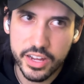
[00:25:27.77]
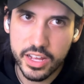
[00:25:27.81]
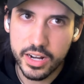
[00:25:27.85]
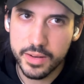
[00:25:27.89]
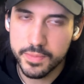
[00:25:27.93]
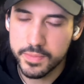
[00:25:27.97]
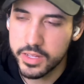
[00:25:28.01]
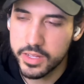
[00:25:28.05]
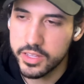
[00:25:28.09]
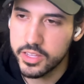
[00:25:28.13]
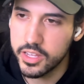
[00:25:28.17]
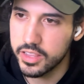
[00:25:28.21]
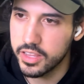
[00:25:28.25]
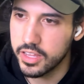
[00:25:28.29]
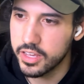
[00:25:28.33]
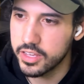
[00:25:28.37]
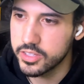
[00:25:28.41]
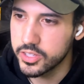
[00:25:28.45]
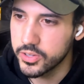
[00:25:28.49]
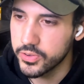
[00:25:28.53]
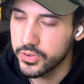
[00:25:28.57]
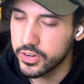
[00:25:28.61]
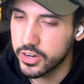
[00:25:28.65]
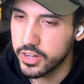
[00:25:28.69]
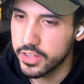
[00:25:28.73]
and I'm not done, like,
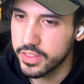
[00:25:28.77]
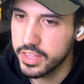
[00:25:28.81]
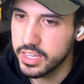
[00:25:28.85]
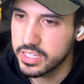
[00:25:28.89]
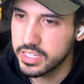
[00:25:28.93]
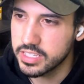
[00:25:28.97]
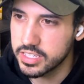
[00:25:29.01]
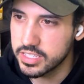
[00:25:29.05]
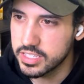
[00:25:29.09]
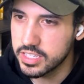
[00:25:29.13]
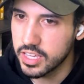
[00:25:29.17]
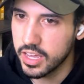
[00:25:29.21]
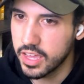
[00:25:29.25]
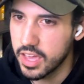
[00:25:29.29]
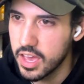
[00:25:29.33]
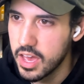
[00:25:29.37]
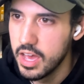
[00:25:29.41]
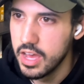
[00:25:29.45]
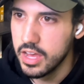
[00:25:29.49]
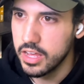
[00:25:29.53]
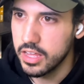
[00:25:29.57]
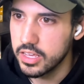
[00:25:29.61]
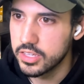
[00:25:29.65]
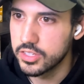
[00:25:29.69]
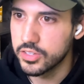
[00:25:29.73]
doing all this. It's like,
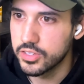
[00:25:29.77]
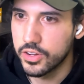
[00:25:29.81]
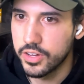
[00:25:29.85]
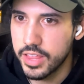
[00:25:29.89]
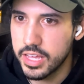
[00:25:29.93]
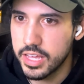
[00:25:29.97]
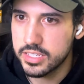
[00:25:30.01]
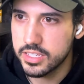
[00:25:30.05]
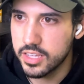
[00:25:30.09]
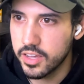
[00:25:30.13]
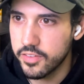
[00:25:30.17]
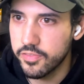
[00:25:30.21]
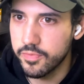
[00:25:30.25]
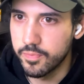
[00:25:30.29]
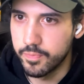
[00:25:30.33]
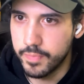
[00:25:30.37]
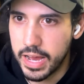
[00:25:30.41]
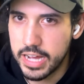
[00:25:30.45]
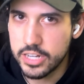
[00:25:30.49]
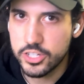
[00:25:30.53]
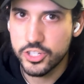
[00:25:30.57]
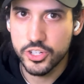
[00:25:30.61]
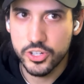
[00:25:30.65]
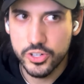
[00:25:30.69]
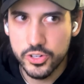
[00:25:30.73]
is all that stuff
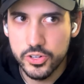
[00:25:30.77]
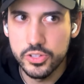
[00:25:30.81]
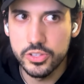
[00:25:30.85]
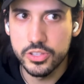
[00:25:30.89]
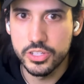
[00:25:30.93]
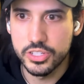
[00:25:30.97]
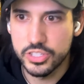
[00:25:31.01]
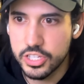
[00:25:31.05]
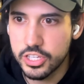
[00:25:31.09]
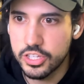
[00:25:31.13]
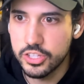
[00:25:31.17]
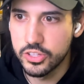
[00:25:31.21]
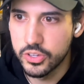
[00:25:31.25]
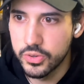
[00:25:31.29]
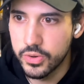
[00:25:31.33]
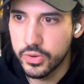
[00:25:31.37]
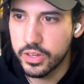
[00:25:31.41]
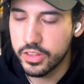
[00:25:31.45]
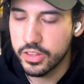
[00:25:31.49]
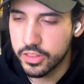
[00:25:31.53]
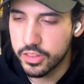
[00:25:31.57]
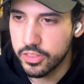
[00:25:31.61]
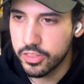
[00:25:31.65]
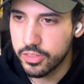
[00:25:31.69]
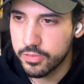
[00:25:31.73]
magical? Does he do
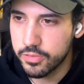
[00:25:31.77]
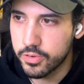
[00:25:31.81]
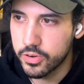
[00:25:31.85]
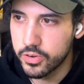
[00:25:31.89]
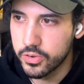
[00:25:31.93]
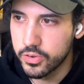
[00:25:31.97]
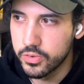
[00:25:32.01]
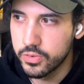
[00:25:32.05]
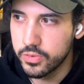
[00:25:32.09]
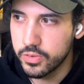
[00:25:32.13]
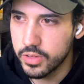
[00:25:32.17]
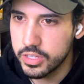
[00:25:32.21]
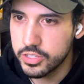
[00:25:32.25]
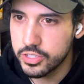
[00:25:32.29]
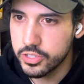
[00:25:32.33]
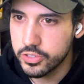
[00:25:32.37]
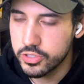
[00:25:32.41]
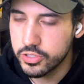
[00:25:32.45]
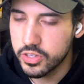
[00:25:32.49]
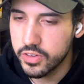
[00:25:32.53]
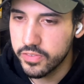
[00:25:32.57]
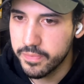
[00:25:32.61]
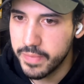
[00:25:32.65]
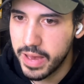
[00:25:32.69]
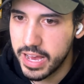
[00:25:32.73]
it through his
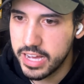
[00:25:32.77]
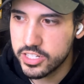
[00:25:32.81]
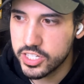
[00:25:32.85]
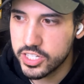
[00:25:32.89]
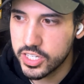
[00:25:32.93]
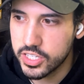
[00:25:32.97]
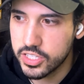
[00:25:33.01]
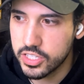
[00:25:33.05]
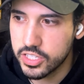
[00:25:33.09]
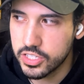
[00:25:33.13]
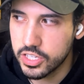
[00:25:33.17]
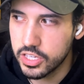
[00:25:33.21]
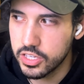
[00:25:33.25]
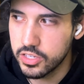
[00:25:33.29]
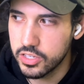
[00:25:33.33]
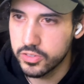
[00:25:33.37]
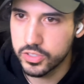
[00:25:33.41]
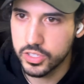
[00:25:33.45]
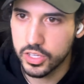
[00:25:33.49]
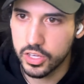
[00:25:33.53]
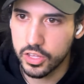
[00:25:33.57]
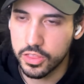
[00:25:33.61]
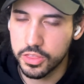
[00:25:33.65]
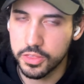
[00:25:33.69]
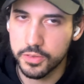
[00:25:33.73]
use of magic? Does he
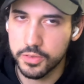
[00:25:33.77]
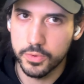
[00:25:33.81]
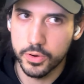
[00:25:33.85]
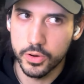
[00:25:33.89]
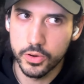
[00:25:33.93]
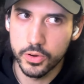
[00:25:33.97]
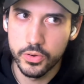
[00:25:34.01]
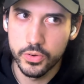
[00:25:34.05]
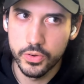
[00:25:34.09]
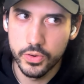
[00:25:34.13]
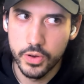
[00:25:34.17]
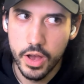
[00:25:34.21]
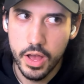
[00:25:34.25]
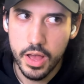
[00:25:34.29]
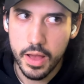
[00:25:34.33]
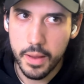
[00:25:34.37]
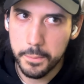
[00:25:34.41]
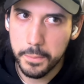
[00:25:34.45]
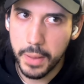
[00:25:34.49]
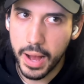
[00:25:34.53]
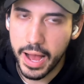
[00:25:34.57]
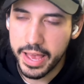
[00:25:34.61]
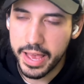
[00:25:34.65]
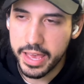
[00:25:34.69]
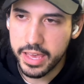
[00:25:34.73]
use it through
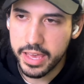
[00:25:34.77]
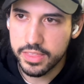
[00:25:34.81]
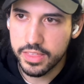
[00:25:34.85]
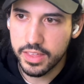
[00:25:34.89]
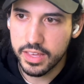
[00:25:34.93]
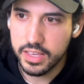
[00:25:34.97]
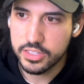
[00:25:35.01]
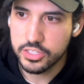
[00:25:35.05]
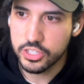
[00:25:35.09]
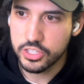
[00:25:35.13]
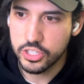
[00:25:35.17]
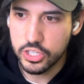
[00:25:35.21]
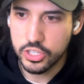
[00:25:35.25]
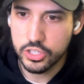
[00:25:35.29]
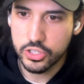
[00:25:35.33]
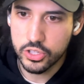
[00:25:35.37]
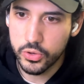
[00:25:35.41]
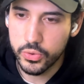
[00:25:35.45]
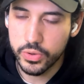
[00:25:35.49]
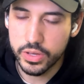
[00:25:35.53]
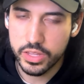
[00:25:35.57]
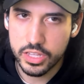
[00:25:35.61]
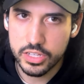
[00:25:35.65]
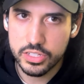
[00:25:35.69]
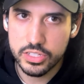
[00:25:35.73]
buying things? Is he
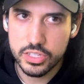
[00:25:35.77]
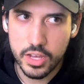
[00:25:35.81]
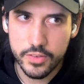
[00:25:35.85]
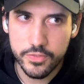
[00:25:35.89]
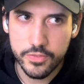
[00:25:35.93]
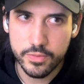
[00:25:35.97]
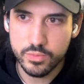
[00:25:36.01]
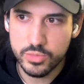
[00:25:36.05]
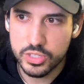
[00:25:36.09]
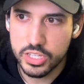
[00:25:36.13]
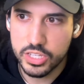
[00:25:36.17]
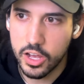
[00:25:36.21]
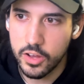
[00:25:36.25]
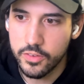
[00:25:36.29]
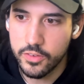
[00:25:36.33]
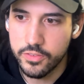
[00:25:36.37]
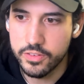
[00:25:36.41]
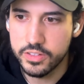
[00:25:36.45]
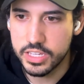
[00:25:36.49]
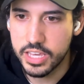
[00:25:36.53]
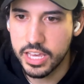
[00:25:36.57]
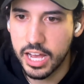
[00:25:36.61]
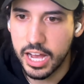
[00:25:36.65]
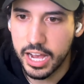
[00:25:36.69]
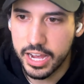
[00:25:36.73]
doing this stuff himself?
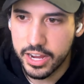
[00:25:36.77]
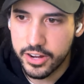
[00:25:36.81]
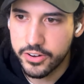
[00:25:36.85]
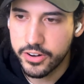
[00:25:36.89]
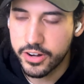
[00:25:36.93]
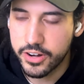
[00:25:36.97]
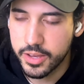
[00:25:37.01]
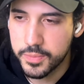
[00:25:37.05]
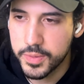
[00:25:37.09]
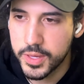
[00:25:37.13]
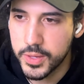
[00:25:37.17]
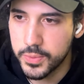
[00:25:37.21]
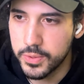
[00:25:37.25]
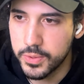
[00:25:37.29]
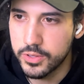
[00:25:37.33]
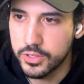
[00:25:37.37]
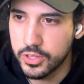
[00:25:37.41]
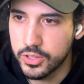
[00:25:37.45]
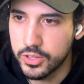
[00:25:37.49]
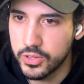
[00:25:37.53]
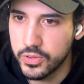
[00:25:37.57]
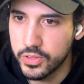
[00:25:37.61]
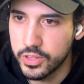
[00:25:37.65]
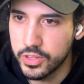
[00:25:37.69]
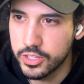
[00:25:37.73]
Is he hiring people
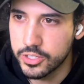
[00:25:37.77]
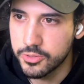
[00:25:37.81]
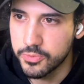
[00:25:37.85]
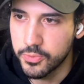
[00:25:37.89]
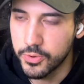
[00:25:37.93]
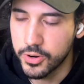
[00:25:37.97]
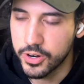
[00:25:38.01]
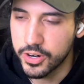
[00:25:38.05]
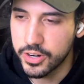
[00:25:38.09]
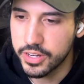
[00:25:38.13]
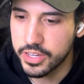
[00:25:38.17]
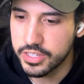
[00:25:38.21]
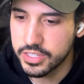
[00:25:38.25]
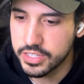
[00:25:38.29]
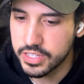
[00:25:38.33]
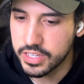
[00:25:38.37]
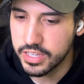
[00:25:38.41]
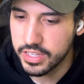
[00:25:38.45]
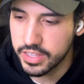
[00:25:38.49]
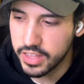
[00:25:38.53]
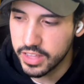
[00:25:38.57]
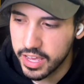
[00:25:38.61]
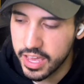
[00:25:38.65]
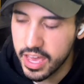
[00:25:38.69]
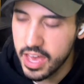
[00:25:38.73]
to do this work? Is
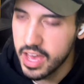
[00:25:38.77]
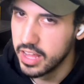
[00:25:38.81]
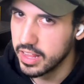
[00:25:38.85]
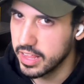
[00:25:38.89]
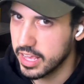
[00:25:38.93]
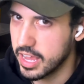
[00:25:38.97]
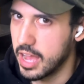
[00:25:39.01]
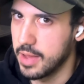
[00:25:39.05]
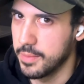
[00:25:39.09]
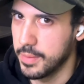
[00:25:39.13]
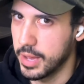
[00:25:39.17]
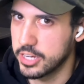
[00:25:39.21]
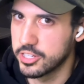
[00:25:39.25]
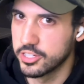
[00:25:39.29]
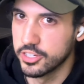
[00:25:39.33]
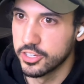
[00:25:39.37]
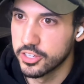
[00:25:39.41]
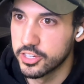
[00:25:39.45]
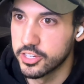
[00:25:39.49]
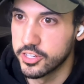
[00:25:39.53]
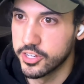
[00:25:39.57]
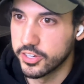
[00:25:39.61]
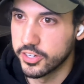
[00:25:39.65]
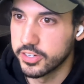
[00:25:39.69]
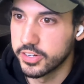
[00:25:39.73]
he, like, I'm actually
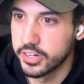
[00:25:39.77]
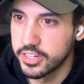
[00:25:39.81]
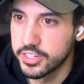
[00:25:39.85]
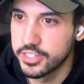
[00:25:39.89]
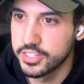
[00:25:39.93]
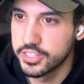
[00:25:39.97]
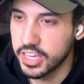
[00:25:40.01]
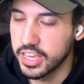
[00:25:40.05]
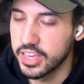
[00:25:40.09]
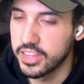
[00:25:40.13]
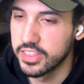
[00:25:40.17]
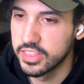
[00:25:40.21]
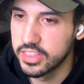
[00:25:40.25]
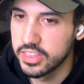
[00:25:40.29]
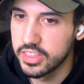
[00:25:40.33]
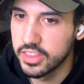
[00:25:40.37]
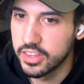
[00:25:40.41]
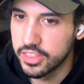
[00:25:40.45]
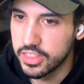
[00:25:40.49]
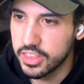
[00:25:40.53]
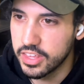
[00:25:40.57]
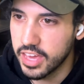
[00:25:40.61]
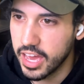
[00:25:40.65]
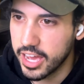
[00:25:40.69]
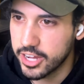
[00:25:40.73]
curious
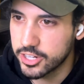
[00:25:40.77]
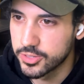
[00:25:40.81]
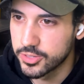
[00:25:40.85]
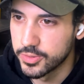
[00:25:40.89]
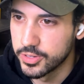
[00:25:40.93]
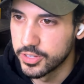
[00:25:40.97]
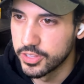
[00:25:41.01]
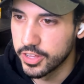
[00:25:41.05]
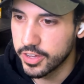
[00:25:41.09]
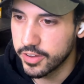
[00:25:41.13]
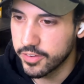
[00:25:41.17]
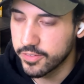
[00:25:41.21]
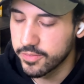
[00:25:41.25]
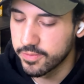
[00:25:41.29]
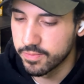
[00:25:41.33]
in the actual, like,